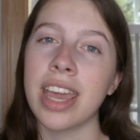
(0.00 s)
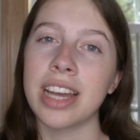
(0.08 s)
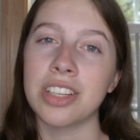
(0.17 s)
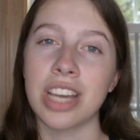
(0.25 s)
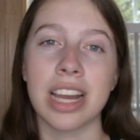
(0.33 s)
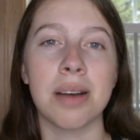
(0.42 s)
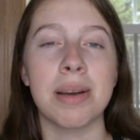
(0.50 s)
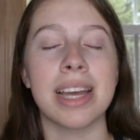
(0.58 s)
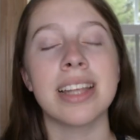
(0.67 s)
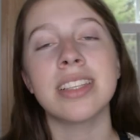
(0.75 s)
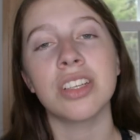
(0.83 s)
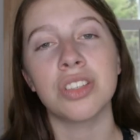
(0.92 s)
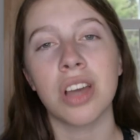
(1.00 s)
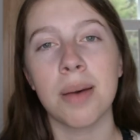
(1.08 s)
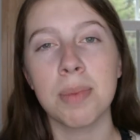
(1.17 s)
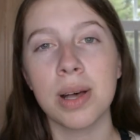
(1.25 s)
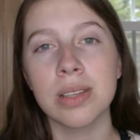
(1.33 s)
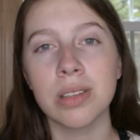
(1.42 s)
and check out my Etsy
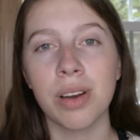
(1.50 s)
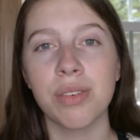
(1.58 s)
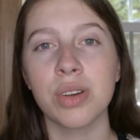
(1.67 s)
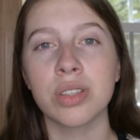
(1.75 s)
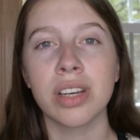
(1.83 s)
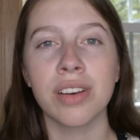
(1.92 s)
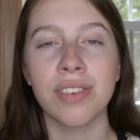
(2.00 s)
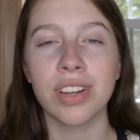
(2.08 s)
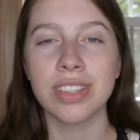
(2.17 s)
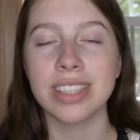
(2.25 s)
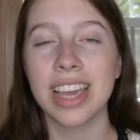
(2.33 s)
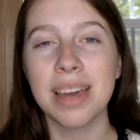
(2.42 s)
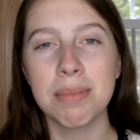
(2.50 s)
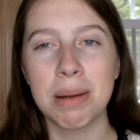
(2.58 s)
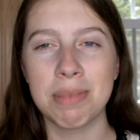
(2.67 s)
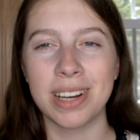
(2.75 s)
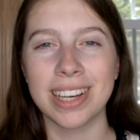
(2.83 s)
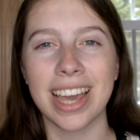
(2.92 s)
shop also at Rosie Revolts and my
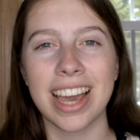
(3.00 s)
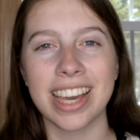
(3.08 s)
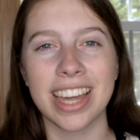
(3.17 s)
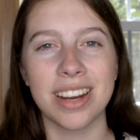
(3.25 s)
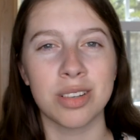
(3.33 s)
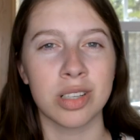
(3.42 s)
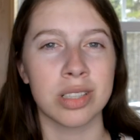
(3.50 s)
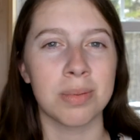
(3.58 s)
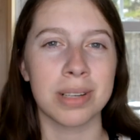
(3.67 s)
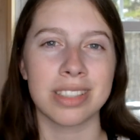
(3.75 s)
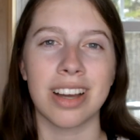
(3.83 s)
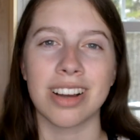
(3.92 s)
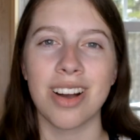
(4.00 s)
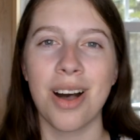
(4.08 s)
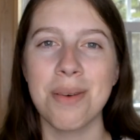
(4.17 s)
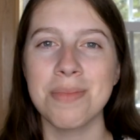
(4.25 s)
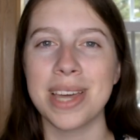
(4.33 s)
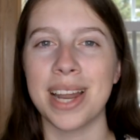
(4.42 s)
book at
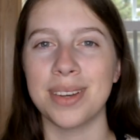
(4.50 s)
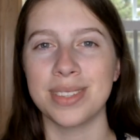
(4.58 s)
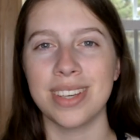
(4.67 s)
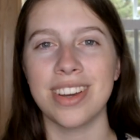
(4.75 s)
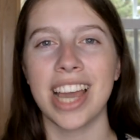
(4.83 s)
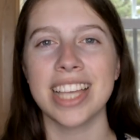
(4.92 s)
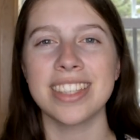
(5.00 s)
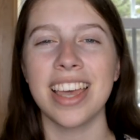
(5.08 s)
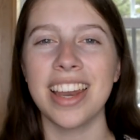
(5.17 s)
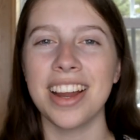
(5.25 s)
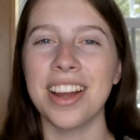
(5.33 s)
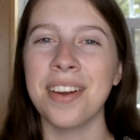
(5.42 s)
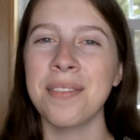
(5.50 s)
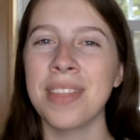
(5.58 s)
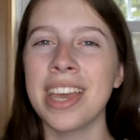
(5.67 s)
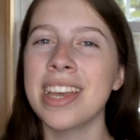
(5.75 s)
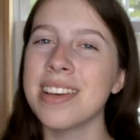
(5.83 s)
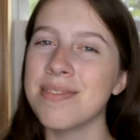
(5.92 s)
getoutdoorsbook.com and I'll see you guys later.
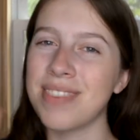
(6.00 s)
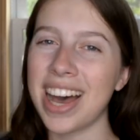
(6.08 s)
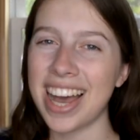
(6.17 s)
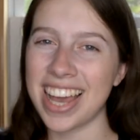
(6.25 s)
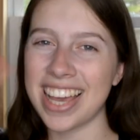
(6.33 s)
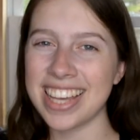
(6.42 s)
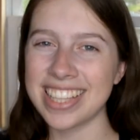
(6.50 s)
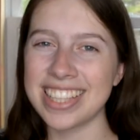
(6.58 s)
Bye!